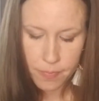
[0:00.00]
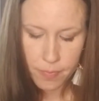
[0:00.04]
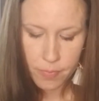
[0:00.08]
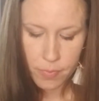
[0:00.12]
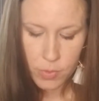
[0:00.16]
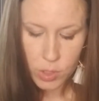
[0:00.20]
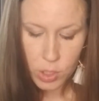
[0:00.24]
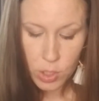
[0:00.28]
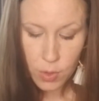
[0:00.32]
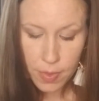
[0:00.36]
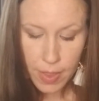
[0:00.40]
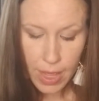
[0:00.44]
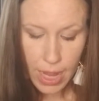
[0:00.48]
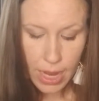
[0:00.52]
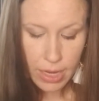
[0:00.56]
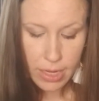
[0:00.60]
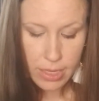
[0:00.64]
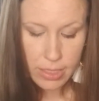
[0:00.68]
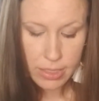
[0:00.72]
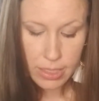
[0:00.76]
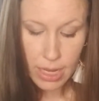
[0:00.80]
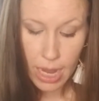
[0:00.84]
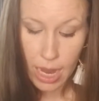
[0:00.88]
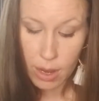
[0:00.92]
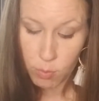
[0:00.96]
So that
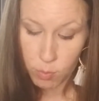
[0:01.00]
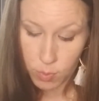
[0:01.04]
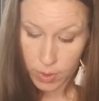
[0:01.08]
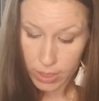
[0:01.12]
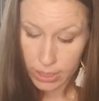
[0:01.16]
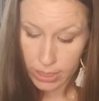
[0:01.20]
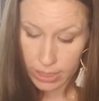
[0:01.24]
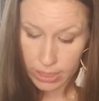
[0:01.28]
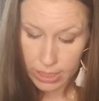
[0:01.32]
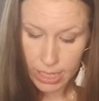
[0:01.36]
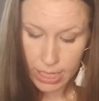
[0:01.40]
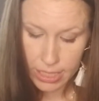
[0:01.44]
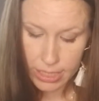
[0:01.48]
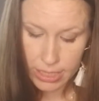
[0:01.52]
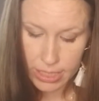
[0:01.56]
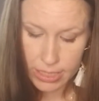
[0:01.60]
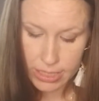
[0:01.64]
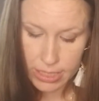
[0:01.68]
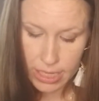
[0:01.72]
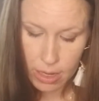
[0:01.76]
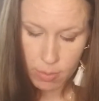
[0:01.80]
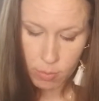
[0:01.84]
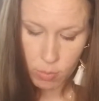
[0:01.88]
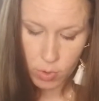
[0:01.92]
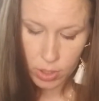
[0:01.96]
is, I really like this.
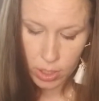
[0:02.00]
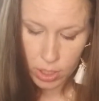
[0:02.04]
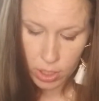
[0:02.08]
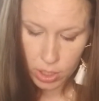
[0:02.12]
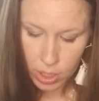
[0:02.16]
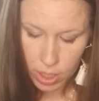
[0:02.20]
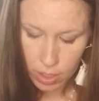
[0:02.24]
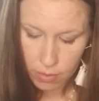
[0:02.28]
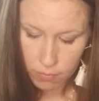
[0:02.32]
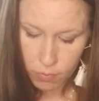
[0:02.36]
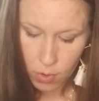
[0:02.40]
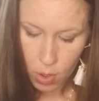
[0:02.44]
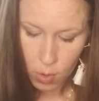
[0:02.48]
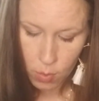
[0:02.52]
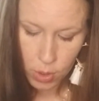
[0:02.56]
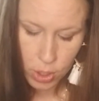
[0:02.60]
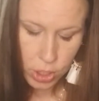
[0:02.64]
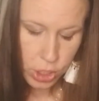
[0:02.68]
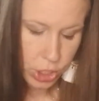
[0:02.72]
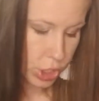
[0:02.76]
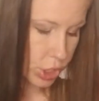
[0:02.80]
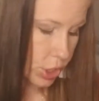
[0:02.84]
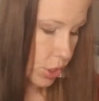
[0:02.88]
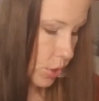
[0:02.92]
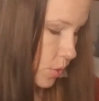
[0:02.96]
I'm really looking
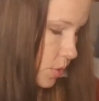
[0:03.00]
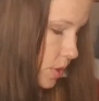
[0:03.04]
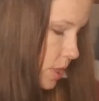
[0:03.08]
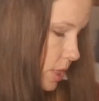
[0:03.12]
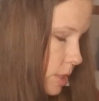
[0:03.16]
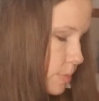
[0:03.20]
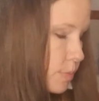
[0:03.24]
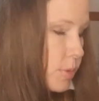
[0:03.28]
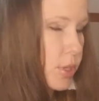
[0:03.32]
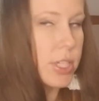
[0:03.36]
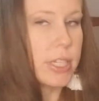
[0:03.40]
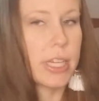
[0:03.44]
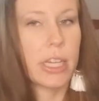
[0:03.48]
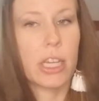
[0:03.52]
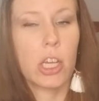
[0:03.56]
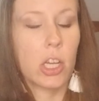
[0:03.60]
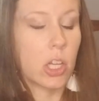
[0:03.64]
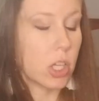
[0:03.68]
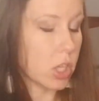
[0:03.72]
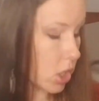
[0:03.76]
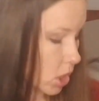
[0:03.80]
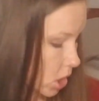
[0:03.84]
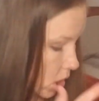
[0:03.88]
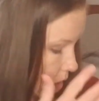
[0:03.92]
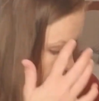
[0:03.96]
forward to this
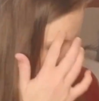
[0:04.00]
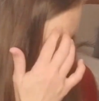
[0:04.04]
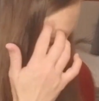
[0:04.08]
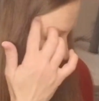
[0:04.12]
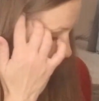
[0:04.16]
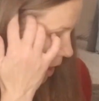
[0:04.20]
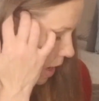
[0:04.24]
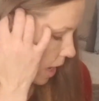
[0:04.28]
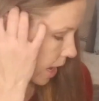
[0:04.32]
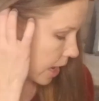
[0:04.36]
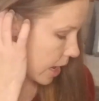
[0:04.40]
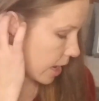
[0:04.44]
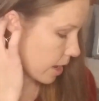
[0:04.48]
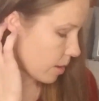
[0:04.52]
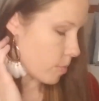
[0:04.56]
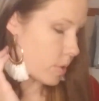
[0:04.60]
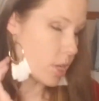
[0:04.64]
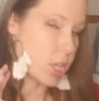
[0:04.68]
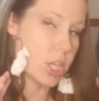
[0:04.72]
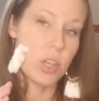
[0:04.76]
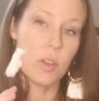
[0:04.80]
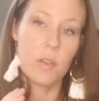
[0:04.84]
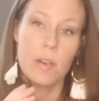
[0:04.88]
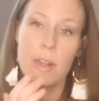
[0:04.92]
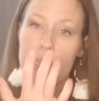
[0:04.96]
particular
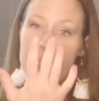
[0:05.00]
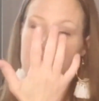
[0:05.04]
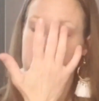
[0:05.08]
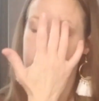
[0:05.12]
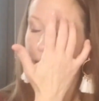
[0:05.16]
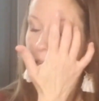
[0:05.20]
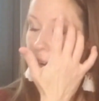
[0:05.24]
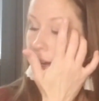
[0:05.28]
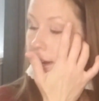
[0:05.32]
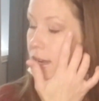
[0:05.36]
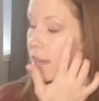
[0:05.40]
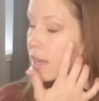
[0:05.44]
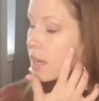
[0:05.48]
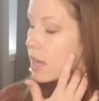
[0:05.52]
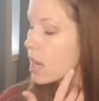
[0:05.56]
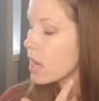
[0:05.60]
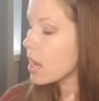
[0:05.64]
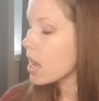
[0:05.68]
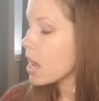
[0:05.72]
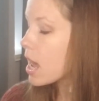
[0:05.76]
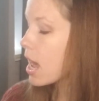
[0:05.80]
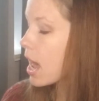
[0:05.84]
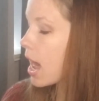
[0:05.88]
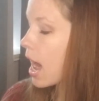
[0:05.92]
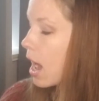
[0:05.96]
unit study.
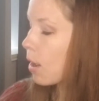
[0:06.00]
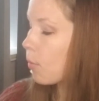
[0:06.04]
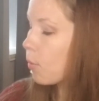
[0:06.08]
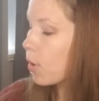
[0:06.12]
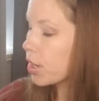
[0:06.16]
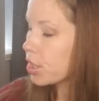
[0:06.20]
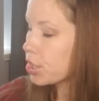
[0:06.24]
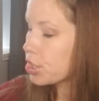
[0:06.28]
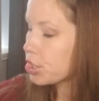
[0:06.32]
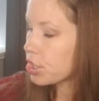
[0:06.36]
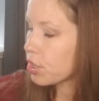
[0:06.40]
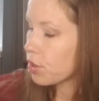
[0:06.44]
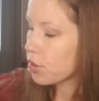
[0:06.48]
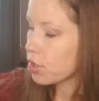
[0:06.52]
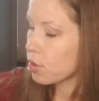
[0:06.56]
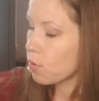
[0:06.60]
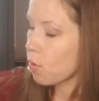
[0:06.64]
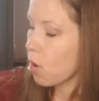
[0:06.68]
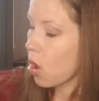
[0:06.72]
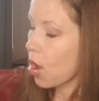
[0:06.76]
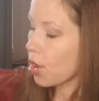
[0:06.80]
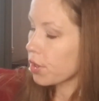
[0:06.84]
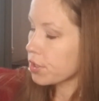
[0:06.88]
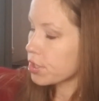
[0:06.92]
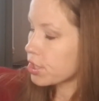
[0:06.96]
I want to show you
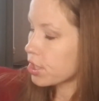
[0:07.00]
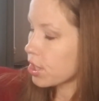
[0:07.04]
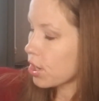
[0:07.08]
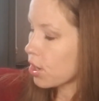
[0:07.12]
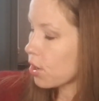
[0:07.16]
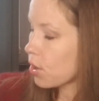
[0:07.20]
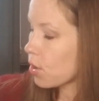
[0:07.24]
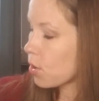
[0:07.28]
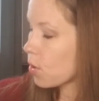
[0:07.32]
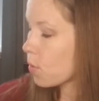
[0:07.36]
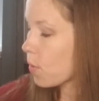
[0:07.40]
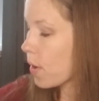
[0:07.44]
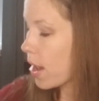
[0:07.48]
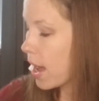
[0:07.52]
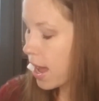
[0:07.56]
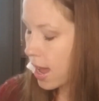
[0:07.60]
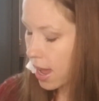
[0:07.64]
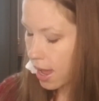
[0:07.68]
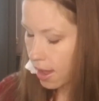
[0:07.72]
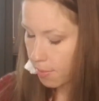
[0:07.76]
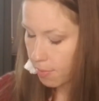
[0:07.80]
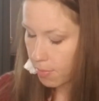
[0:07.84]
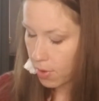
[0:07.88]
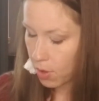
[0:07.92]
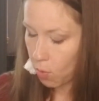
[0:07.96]
also
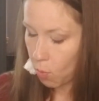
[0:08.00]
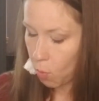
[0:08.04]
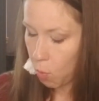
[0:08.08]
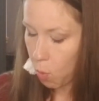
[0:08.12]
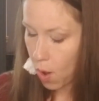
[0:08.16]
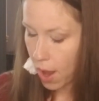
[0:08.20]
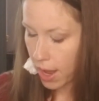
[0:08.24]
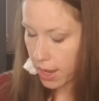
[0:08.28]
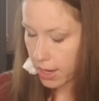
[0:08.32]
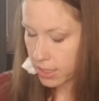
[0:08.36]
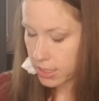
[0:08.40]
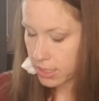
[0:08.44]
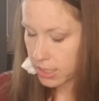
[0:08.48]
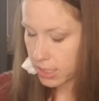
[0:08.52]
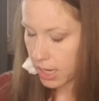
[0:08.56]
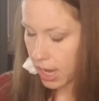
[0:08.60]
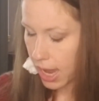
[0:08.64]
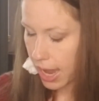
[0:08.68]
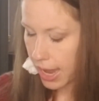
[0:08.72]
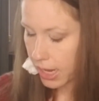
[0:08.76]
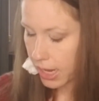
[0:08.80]
what I